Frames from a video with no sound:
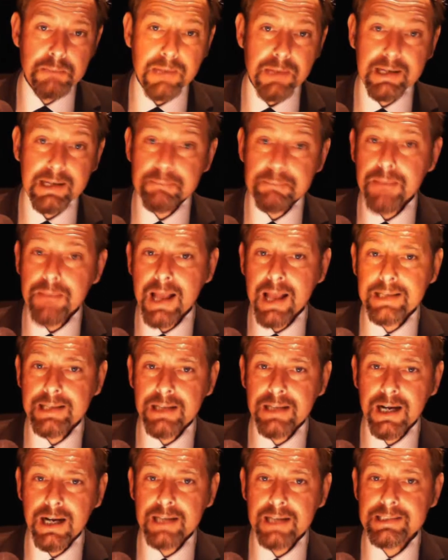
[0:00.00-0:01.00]
Back in
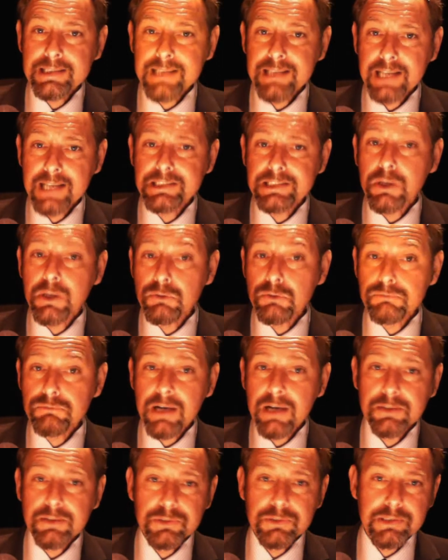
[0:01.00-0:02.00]
May, I stated on
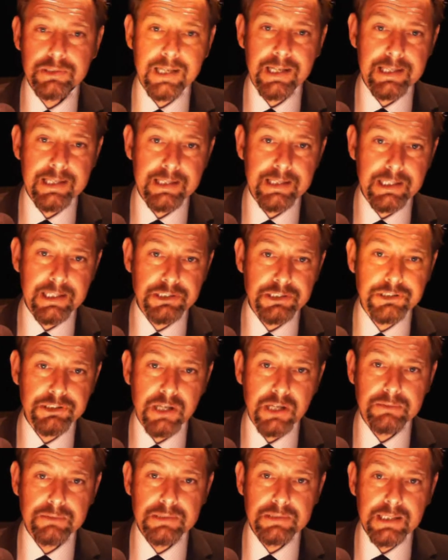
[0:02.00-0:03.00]
record in this
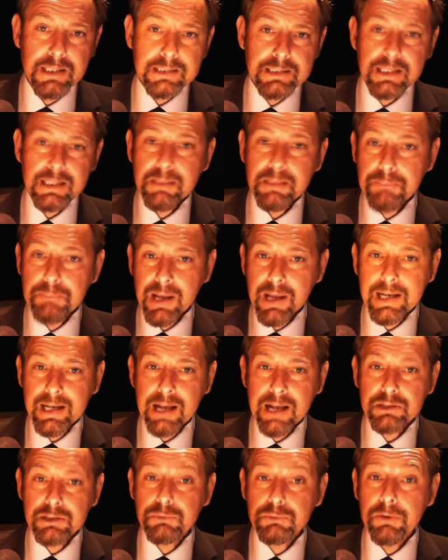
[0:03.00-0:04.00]
show that the
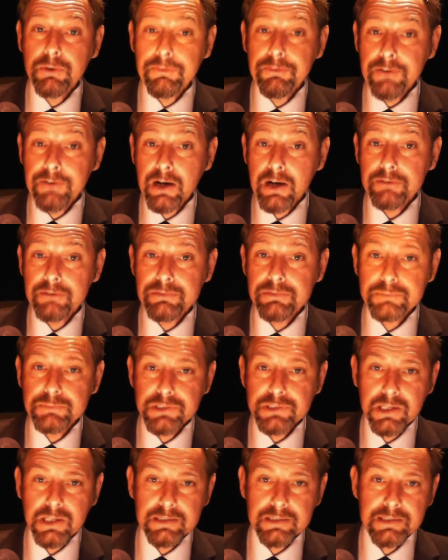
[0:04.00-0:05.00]
bailouts were far
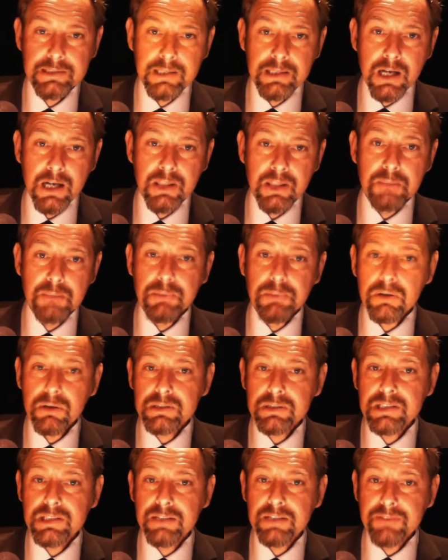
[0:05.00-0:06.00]
from done and the
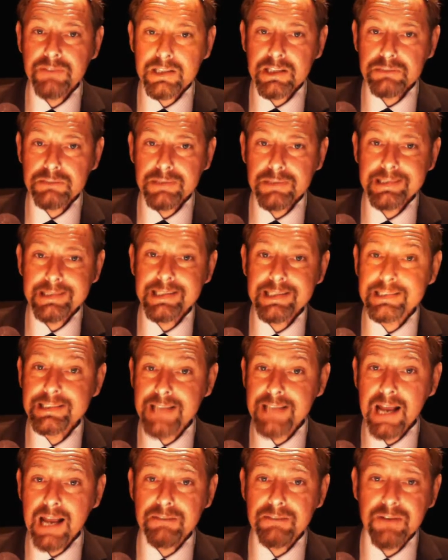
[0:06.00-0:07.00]
policy of
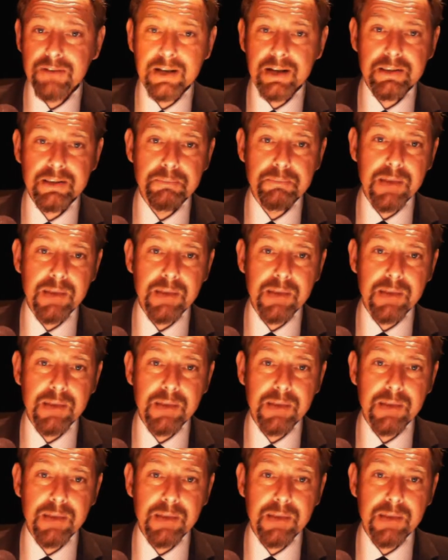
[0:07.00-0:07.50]
increasing debt via the